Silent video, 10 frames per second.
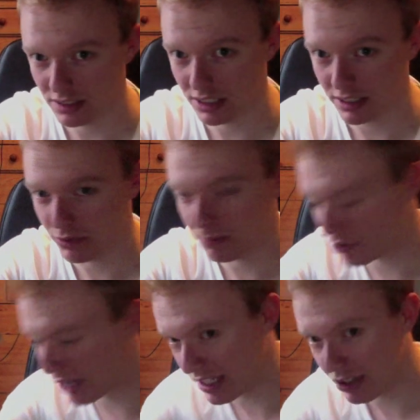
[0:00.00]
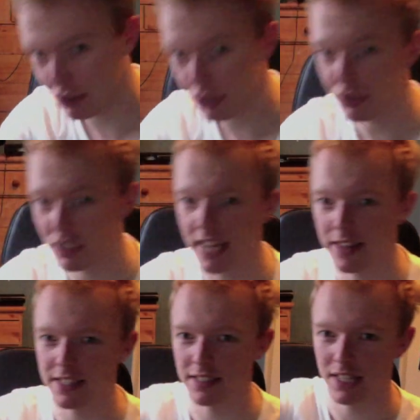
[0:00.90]
It's great. You should get
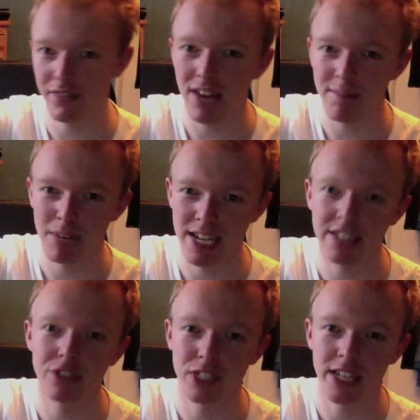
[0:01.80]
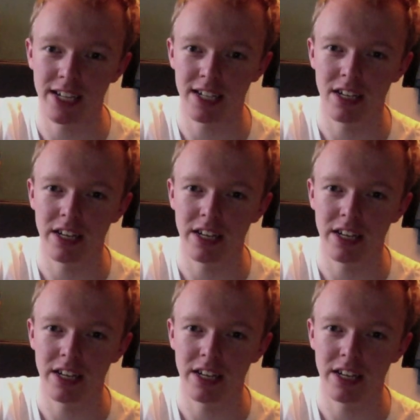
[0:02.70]
this. If you haven't played it, you should get it.